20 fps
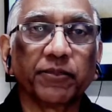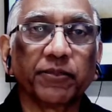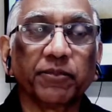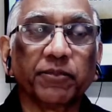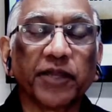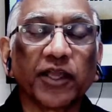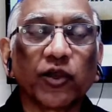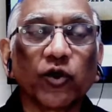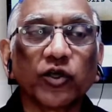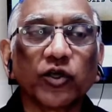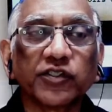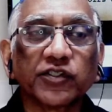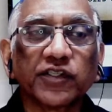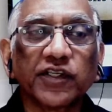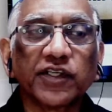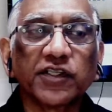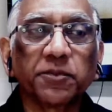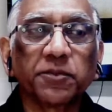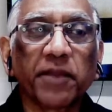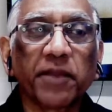Because
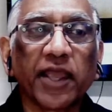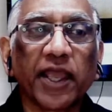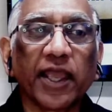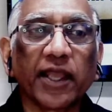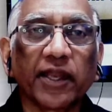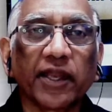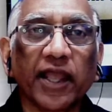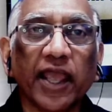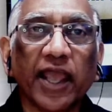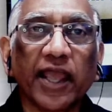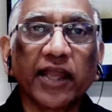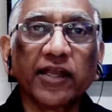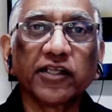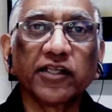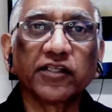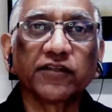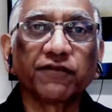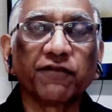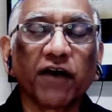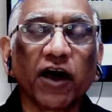this man and
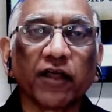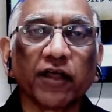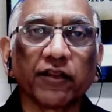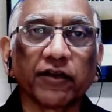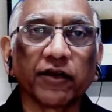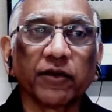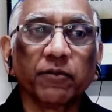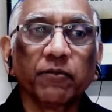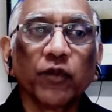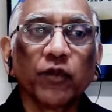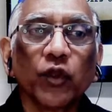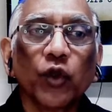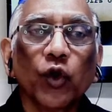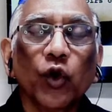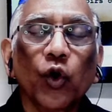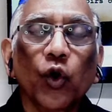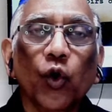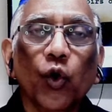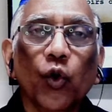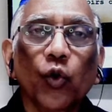his father
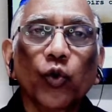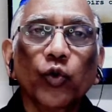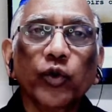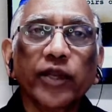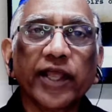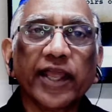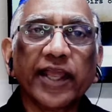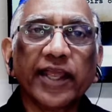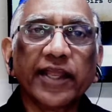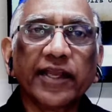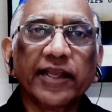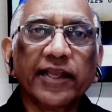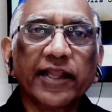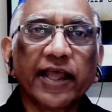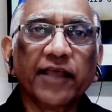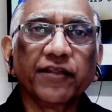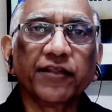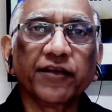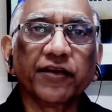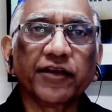owned a
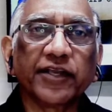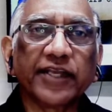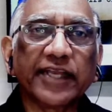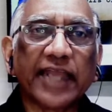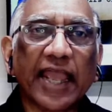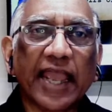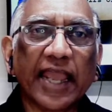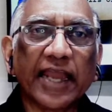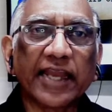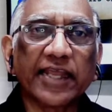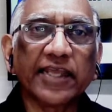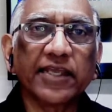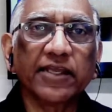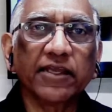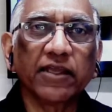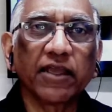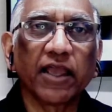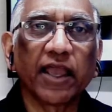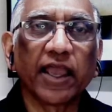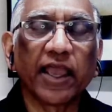leather tanning
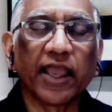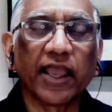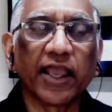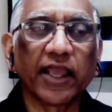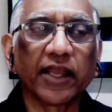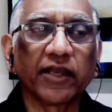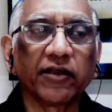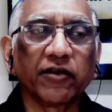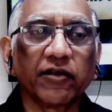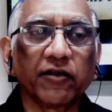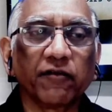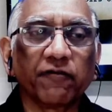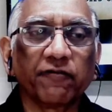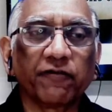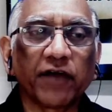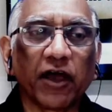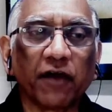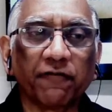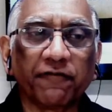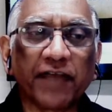and
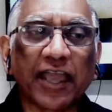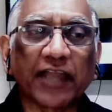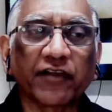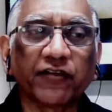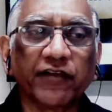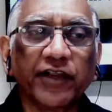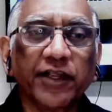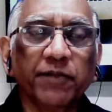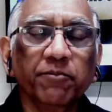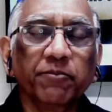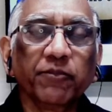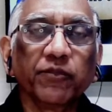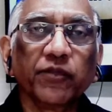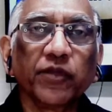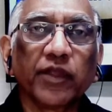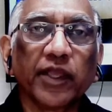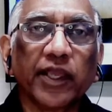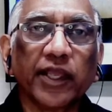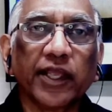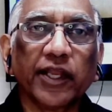a factory
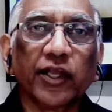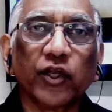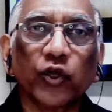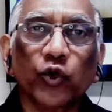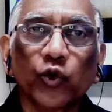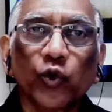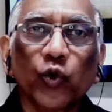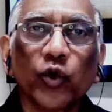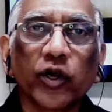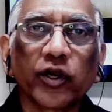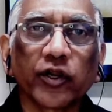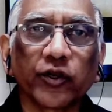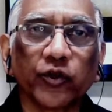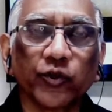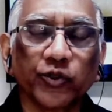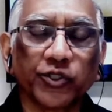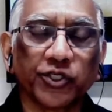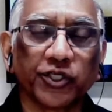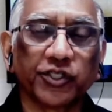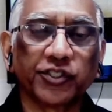in Newark, New
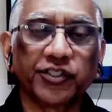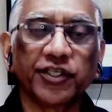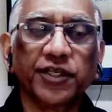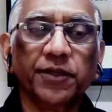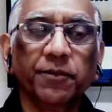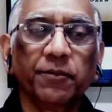Jersey.